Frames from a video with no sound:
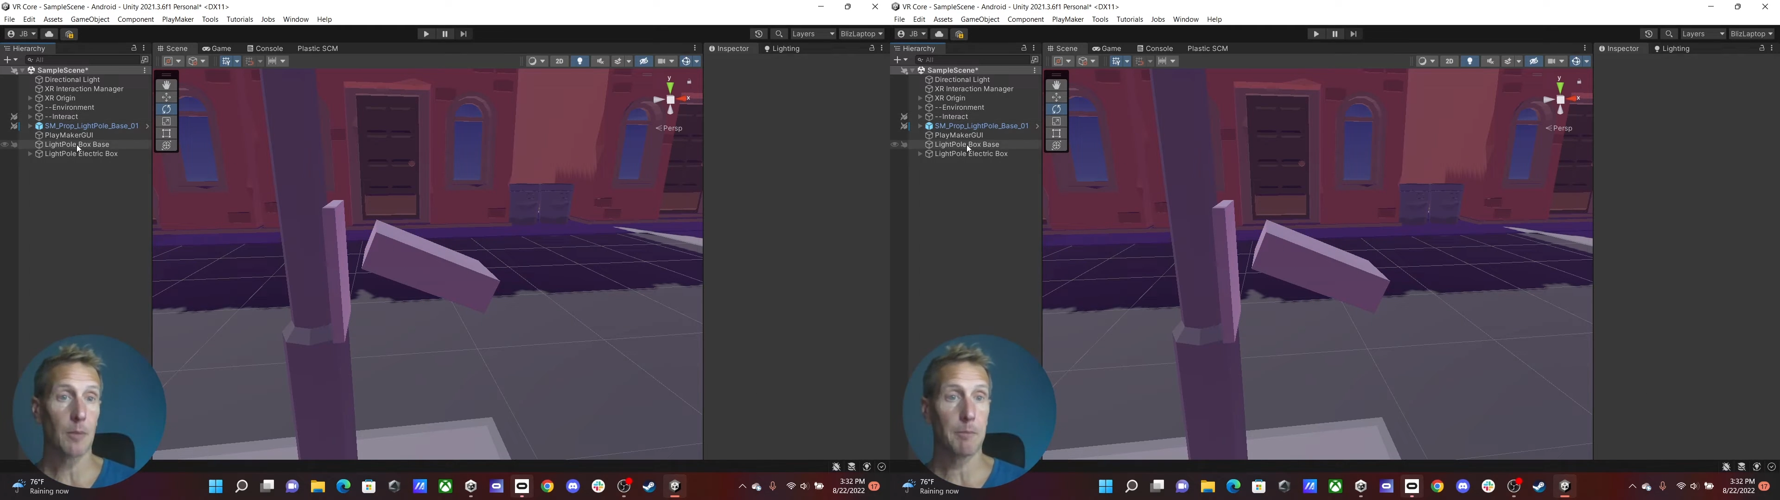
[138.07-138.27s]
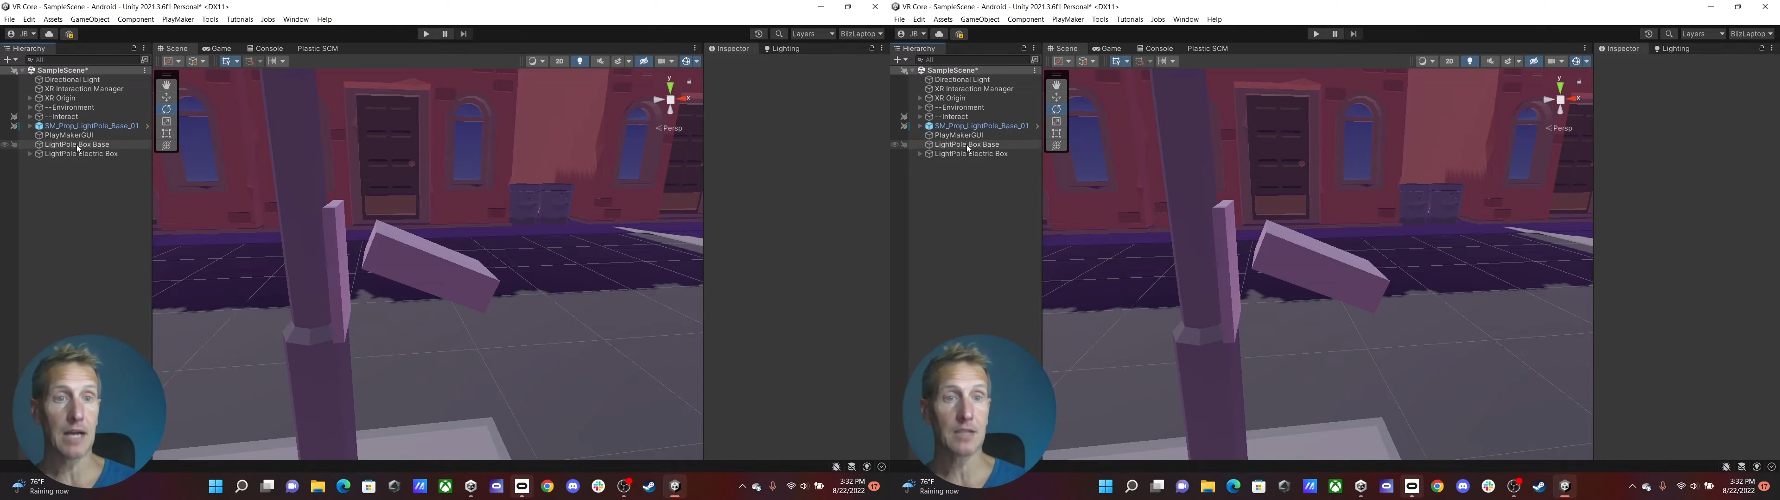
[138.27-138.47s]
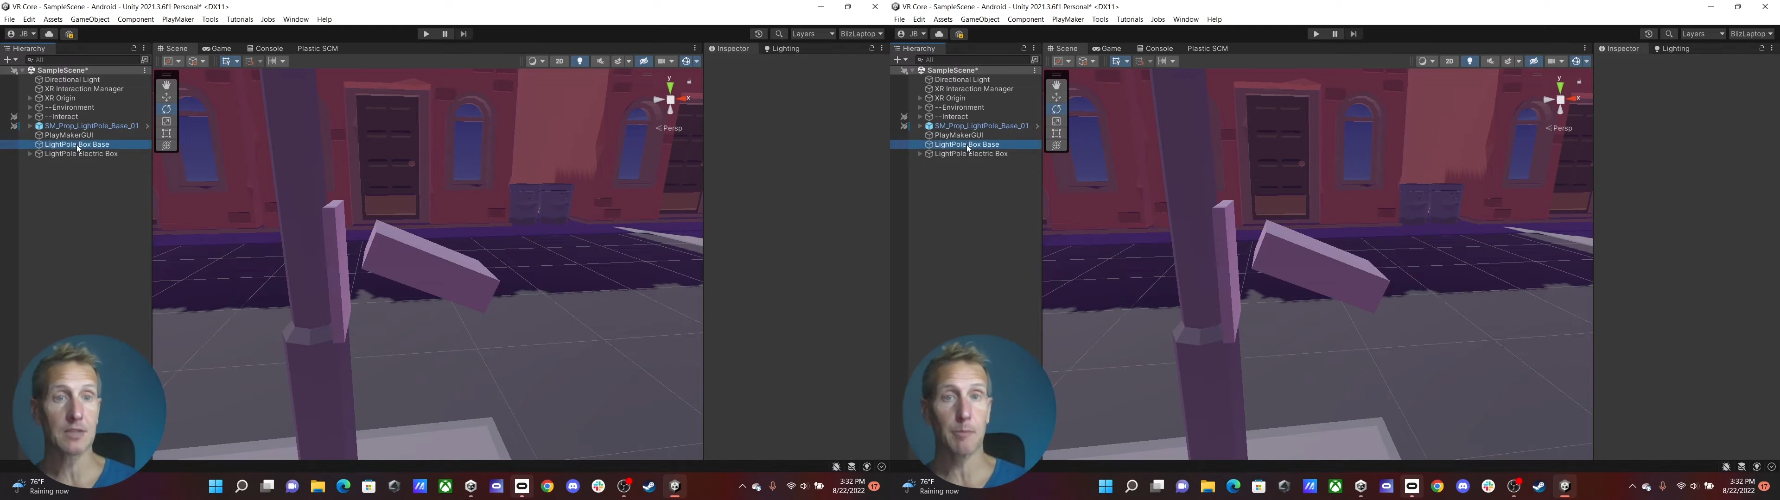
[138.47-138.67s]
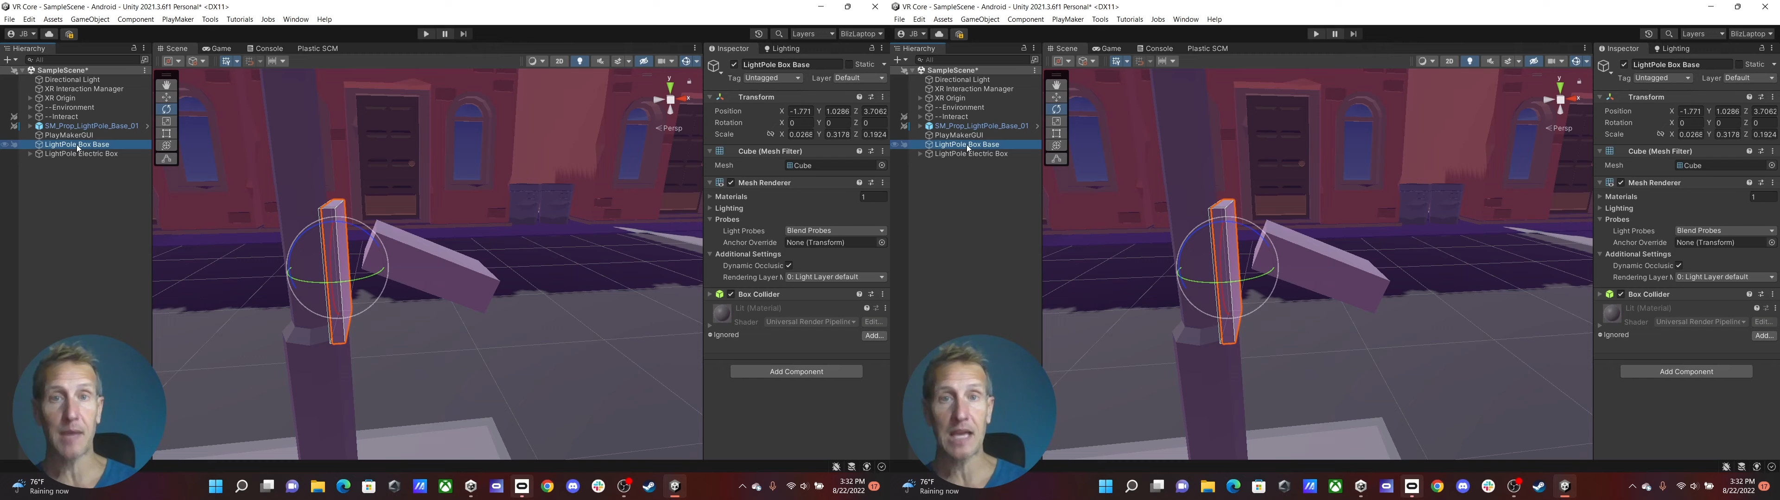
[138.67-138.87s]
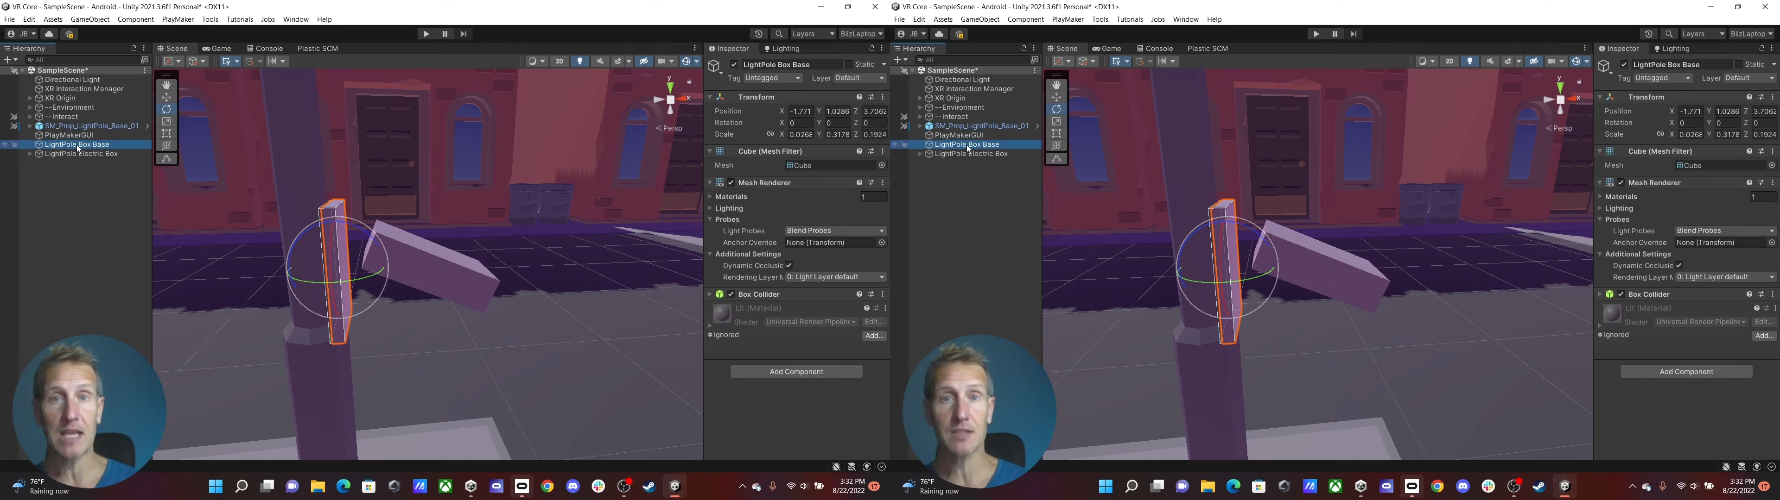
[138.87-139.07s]
box
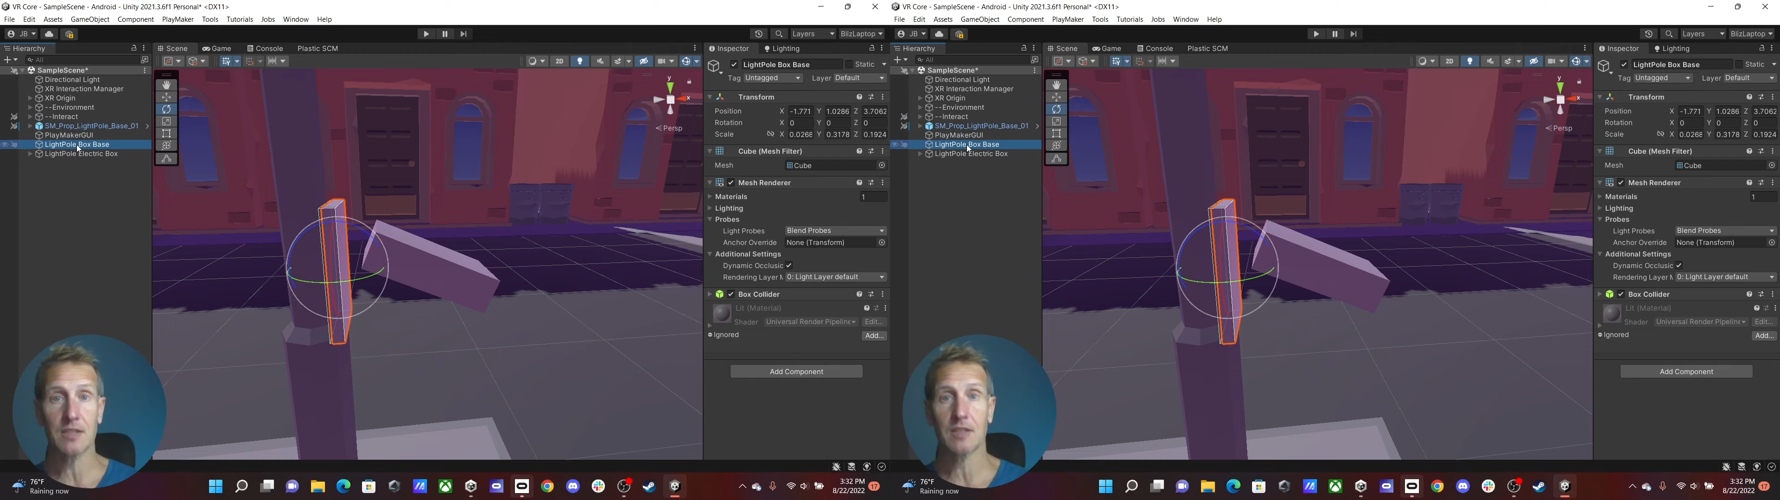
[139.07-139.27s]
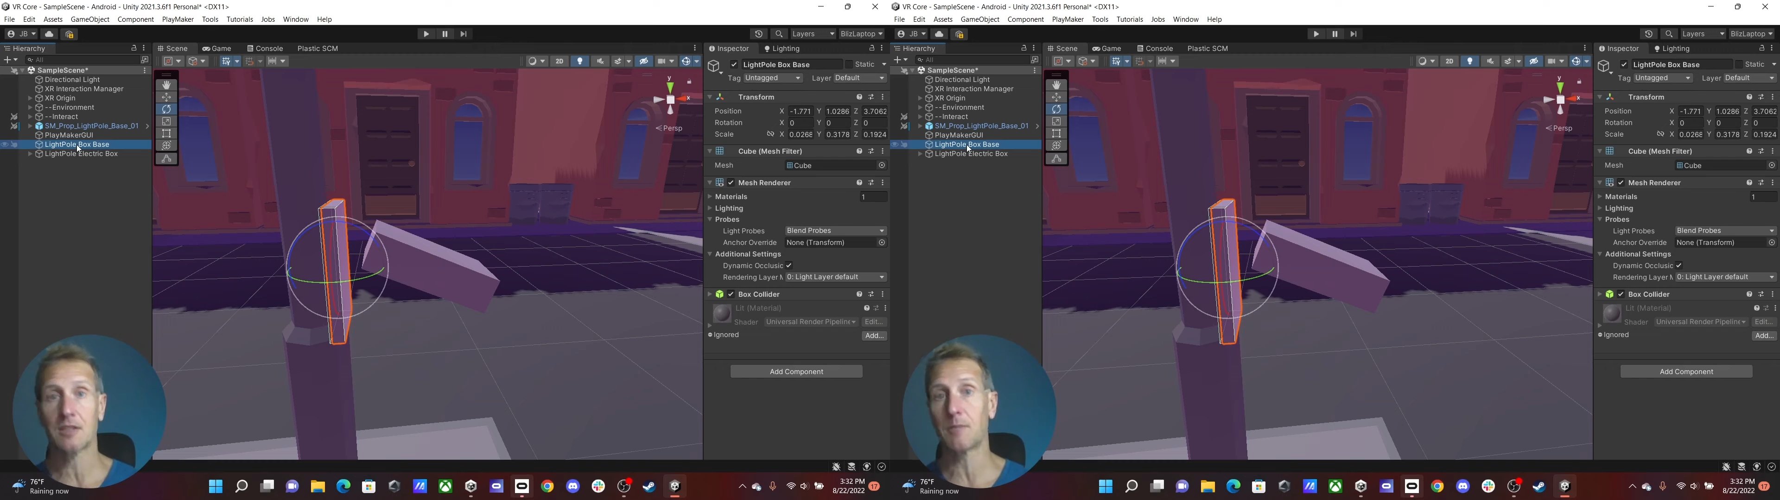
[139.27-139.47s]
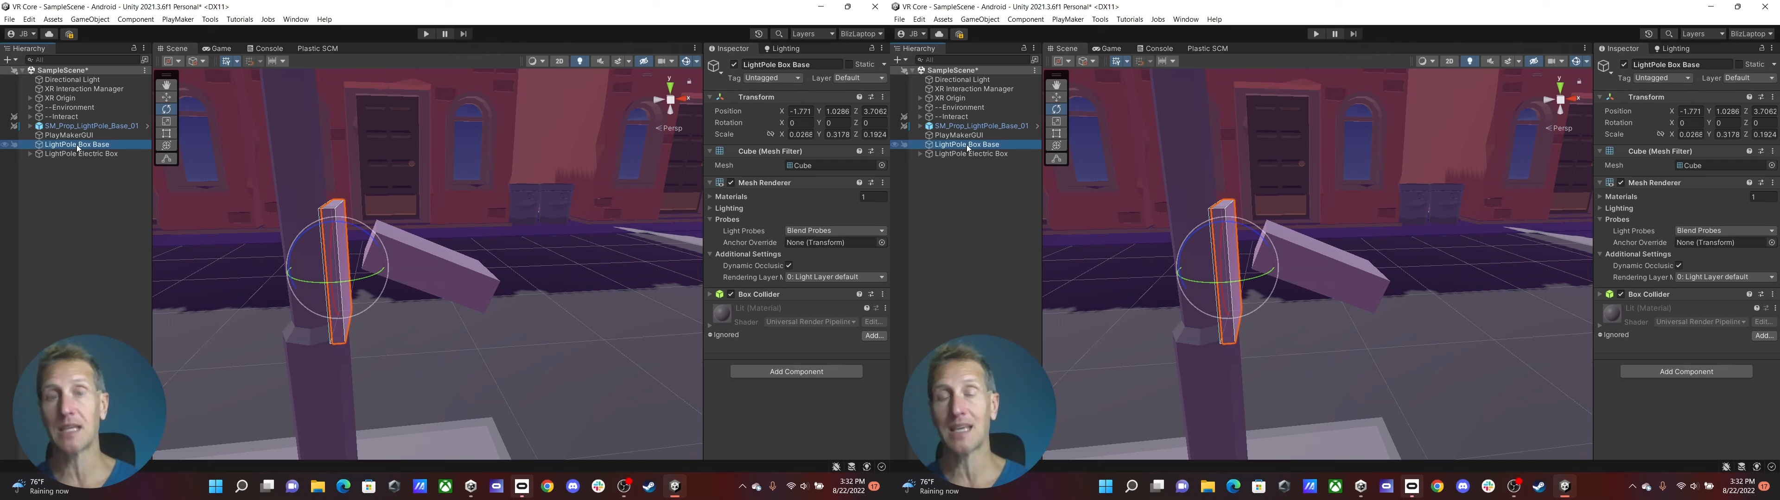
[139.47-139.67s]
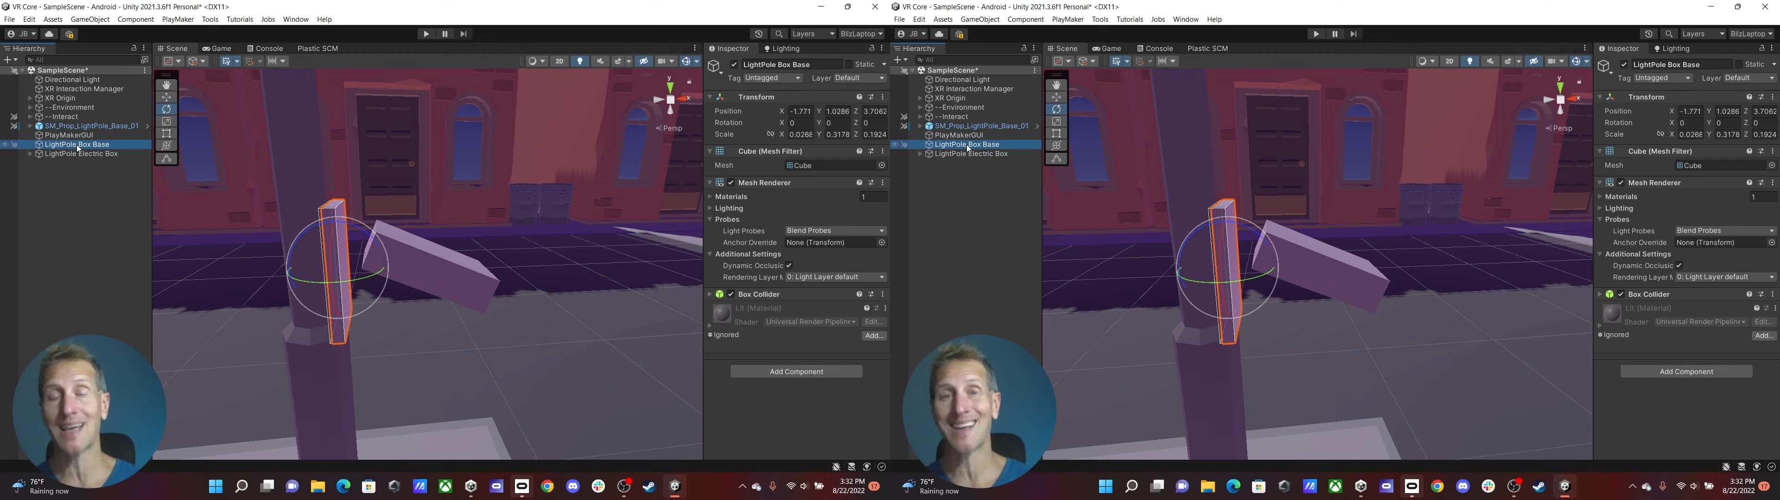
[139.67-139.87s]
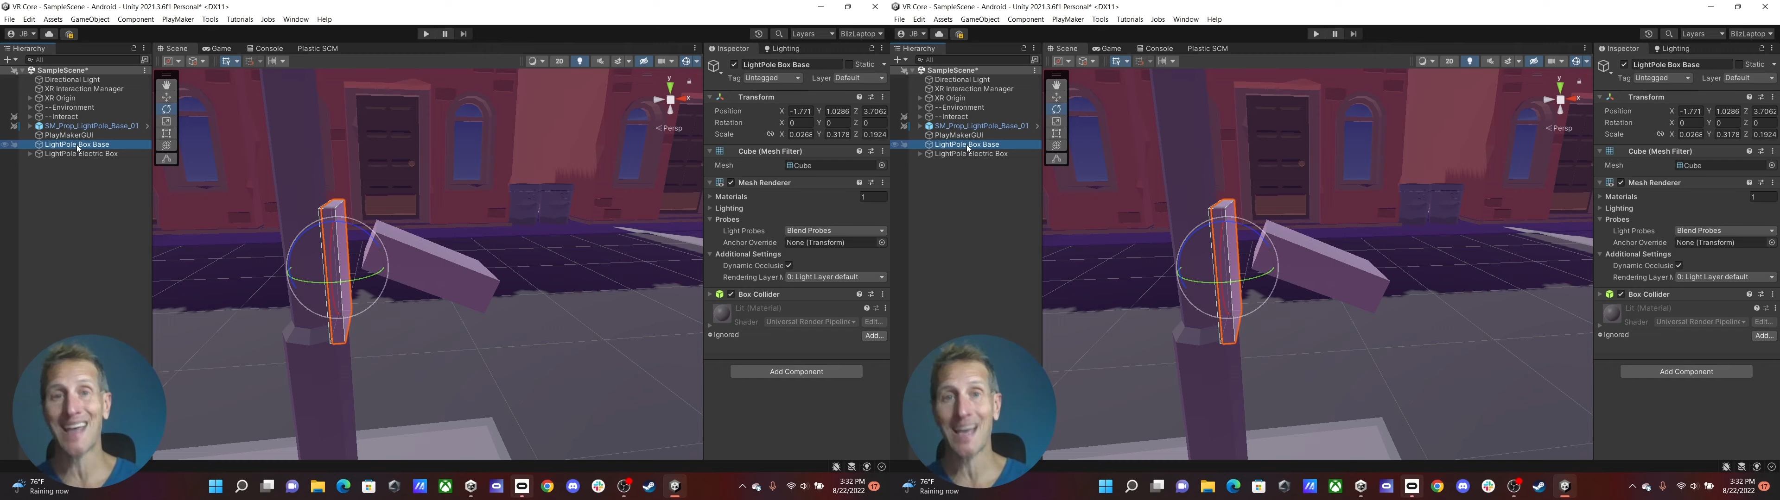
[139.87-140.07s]
base to be an